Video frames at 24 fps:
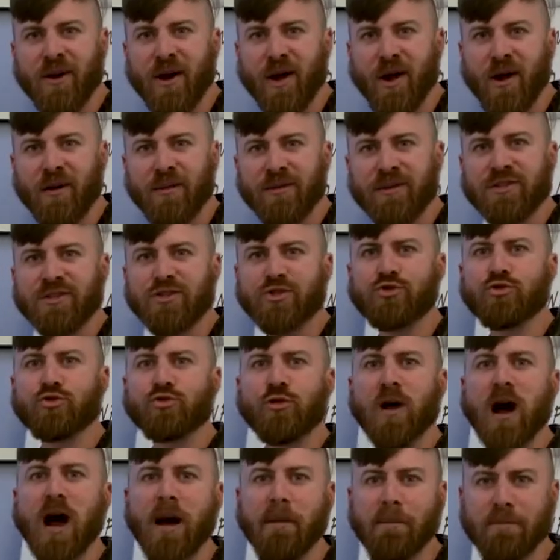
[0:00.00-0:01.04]
all this
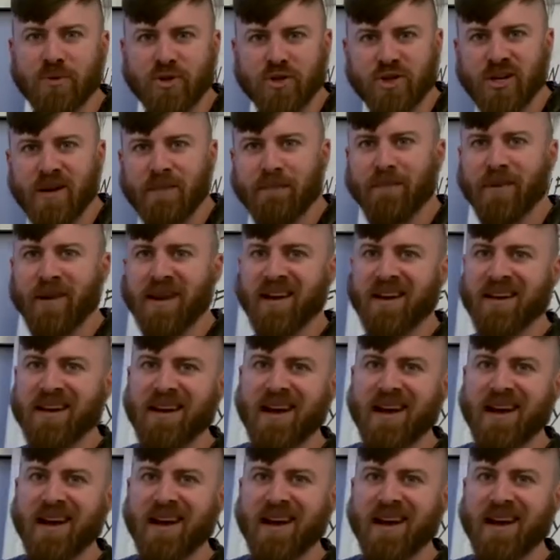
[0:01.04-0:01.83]
drop shipping